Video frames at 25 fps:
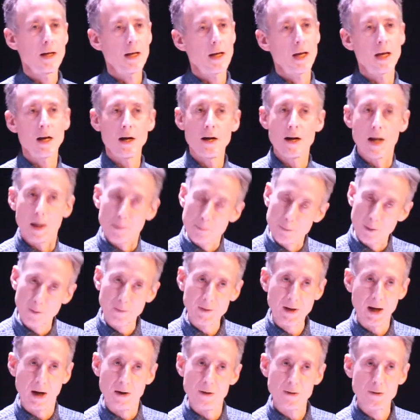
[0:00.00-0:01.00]
in a number of
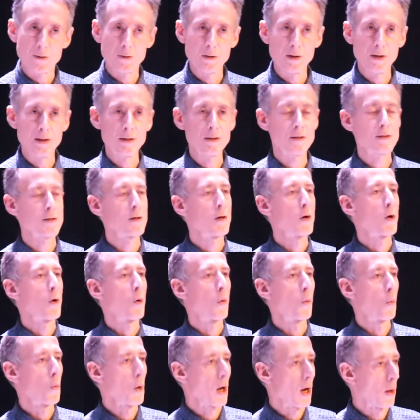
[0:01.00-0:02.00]
countries
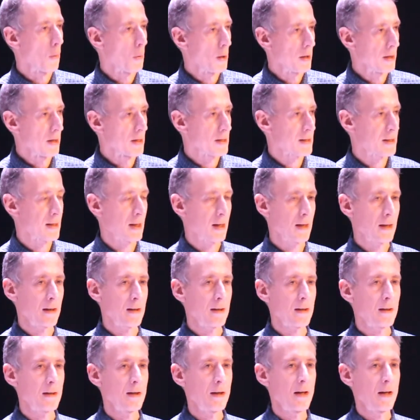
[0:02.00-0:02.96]
we are witnessing